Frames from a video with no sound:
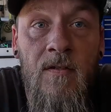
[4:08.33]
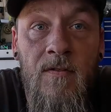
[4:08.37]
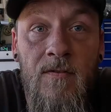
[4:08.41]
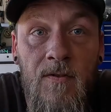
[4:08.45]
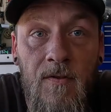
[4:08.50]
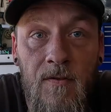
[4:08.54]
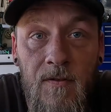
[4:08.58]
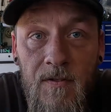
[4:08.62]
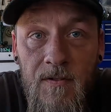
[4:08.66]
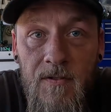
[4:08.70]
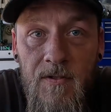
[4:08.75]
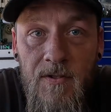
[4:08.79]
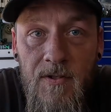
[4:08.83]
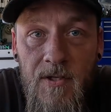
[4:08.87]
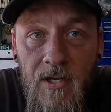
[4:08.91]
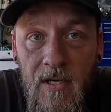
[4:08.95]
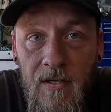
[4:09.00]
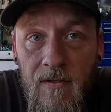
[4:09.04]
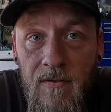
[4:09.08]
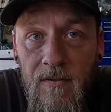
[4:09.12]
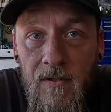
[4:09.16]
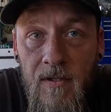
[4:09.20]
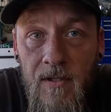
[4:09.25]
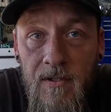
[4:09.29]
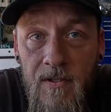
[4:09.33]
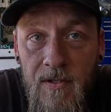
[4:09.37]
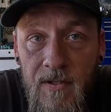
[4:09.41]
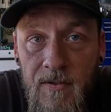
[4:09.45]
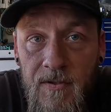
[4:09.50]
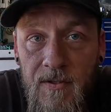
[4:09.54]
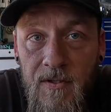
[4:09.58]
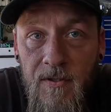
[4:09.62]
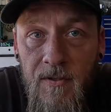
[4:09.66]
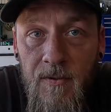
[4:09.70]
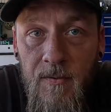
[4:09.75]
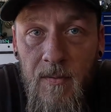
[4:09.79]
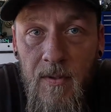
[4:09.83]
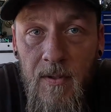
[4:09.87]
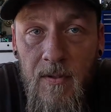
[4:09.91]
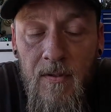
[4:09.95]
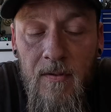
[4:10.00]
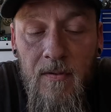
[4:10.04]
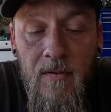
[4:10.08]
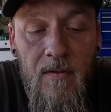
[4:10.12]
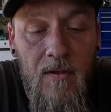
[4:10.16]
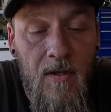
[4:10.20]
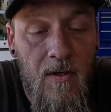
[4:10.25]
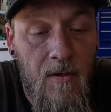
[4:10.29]
So there's a channel on YouTube
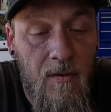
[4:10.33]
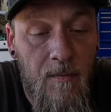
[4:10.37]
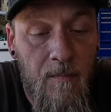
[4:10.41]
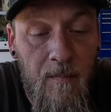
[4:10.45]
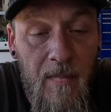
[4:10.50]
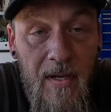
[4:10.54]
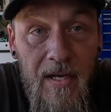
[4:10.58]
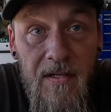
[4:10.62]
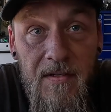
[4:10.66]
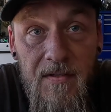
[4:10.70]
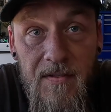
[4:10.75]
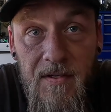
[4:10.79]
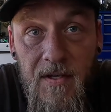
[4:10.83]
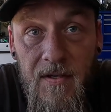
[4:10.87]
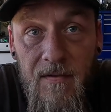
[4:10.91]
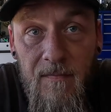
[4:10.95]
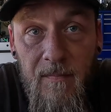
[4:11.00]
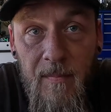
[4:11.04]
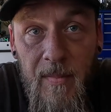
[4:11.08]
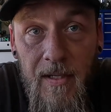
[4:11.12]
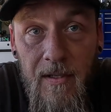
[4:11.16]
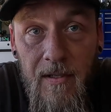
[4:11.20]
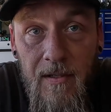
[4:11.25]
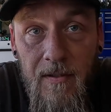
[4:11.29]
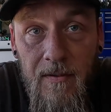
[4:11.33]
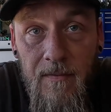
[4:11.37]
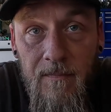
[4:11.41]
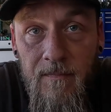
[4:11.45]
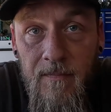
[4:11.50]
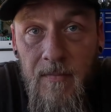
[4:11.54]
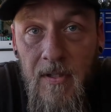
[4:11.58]
called Make Stuff Better.